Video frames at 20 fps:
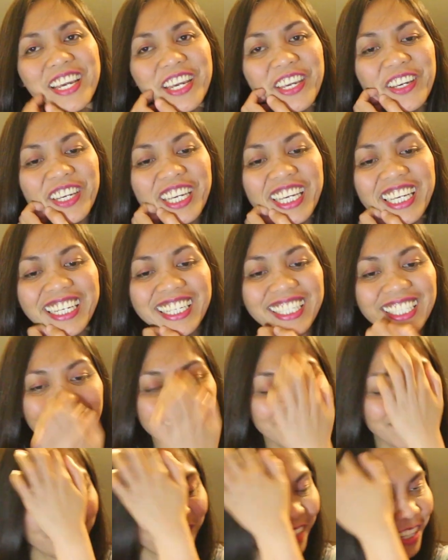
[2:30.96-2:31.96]
You hear
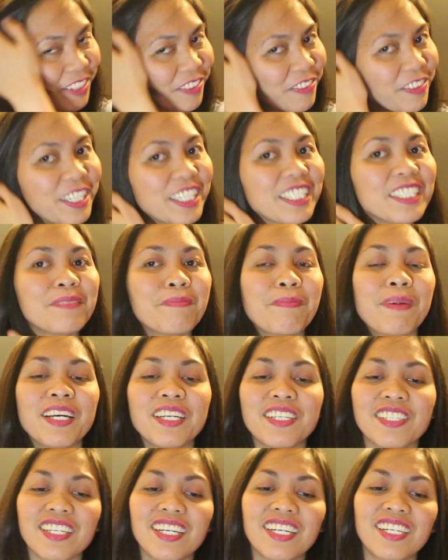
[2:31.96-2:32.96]
it's very, very
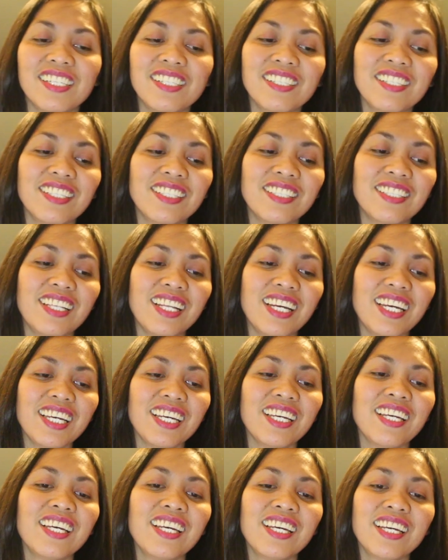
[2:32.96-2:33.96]
special. It's
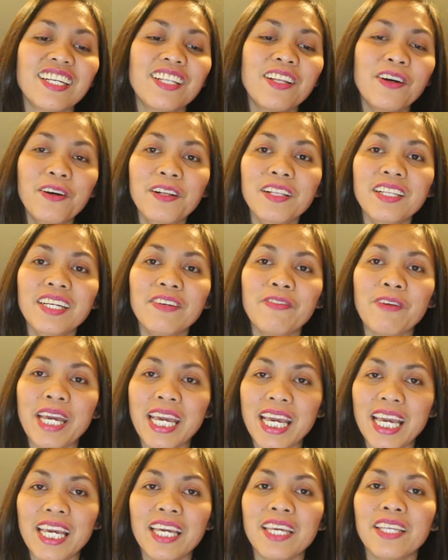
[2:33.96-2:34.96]
like the only
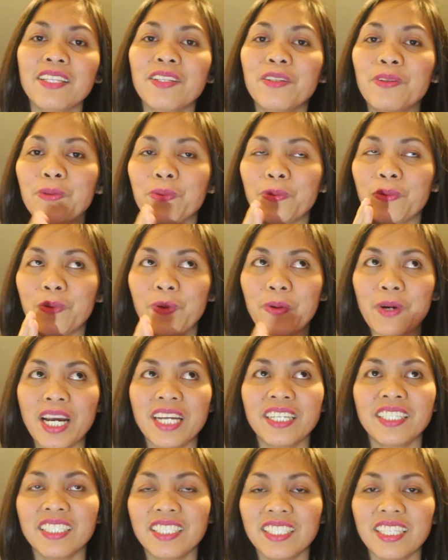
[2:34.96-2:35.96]
way to
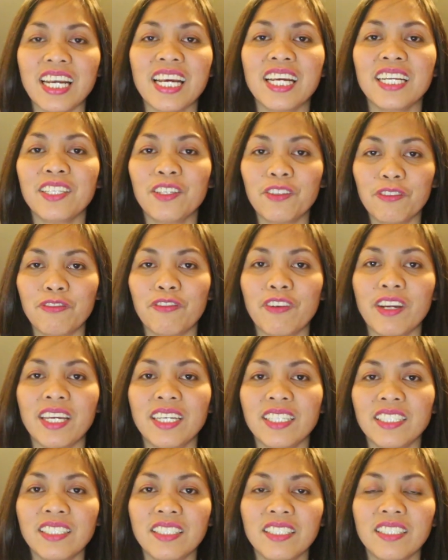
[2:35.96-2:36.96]
understand your
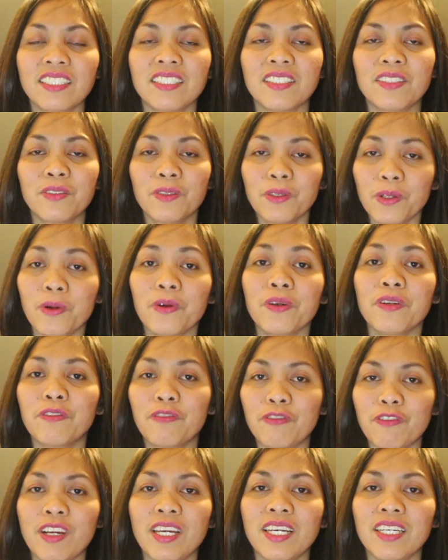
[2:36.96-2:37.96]
friend, to know
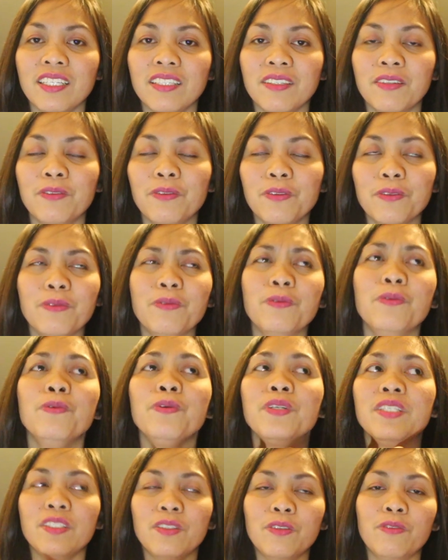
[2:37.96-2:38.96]
your friend,
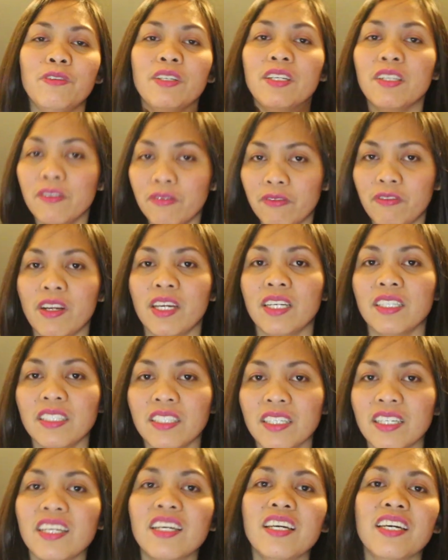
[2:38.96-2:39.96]
who is your real friend,
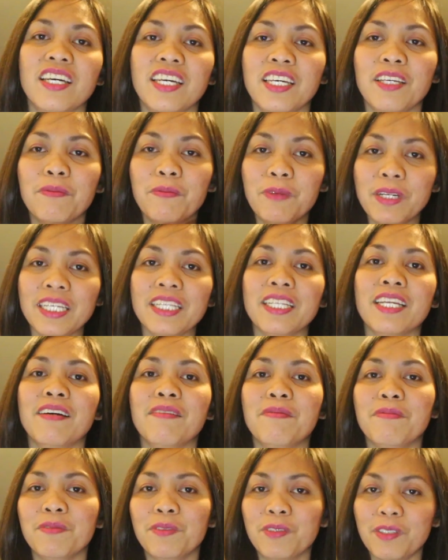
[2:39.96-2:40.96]
you bring
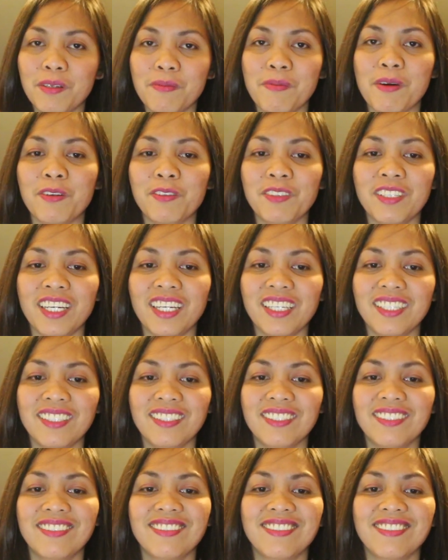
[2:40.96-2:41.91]
them to the mountain.